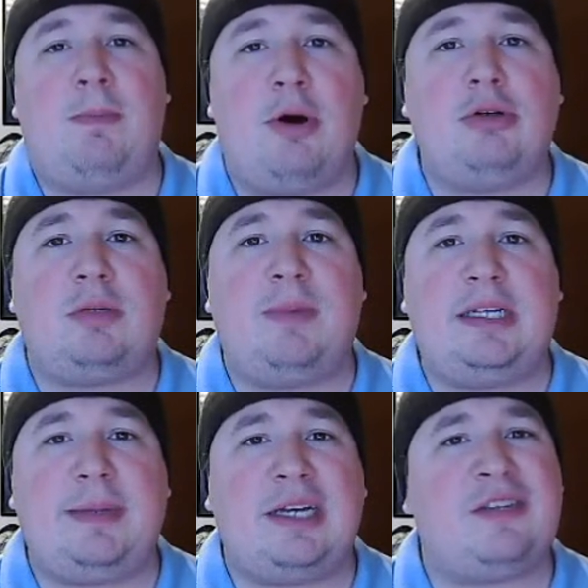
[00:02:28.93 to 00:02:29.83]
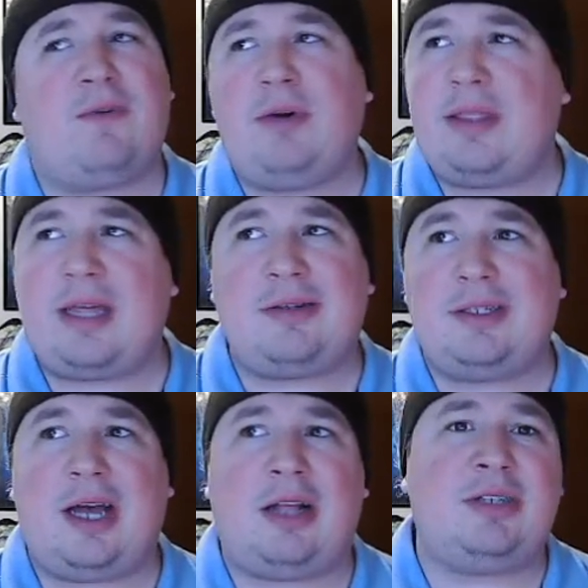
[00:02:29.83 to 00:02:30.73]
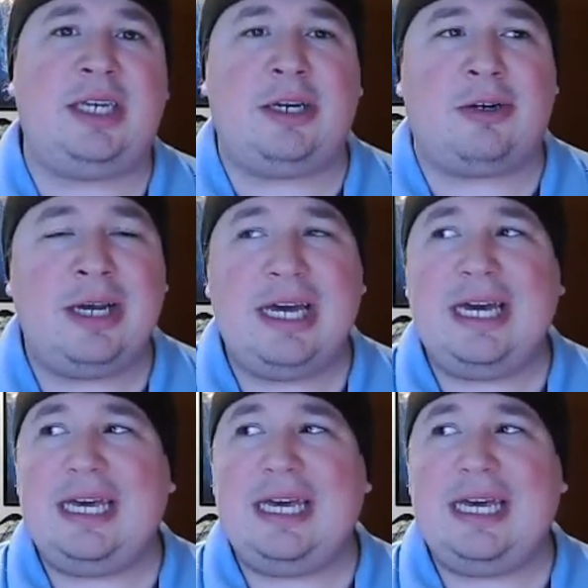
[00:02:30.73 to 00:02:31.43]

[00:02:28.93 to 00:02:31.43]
on Postmates, because forty thousand dollars a year